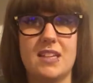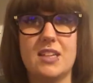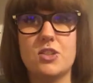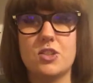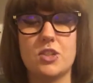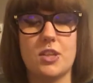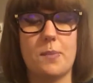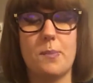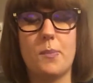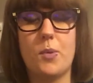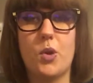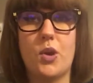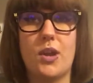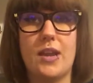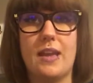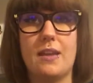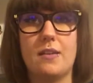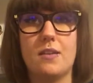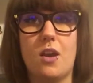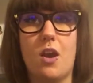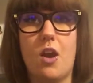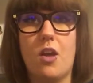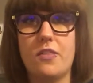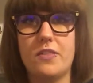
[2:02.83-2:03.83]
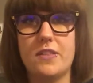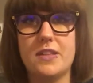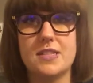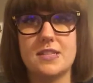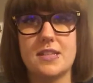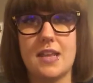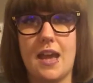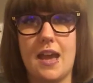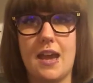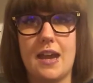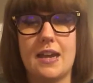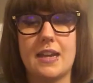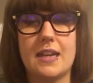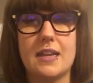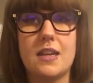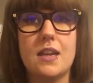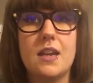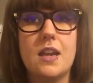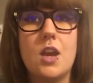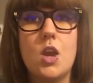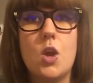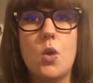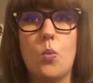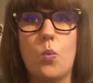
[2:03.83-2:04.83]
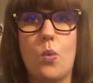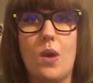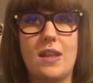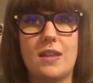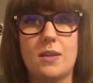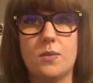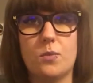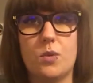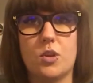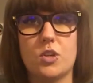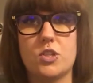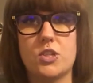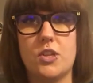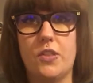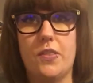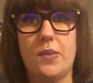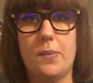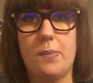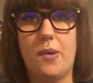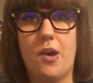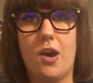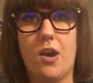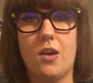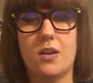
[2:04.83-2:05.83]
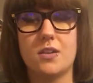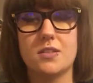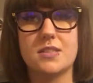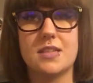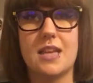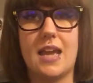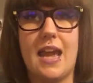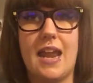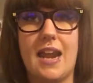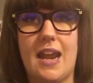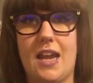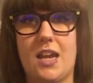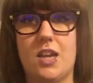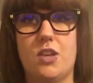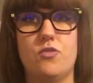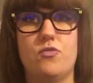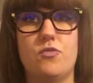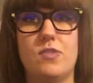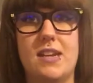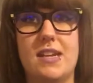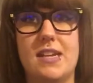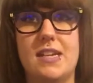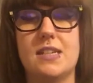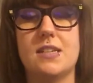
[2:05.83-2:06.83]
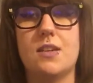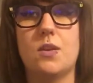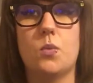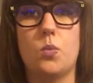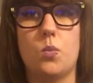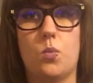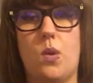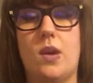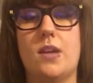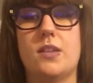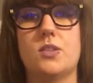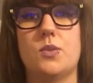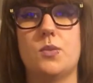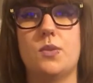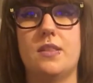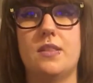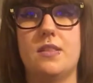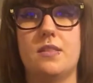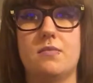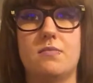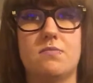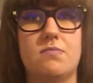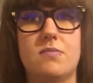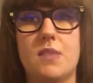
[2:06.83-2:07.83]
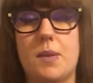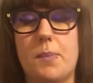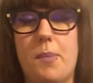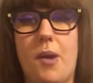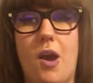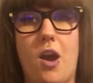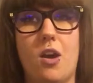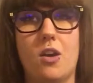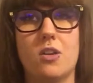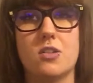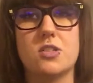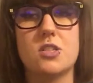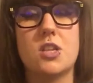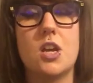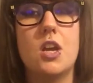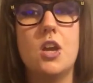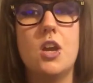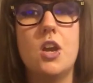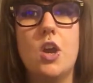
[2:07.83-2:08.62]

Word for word: literally put it on the side while I'm washing the pots and I can read while doing the pots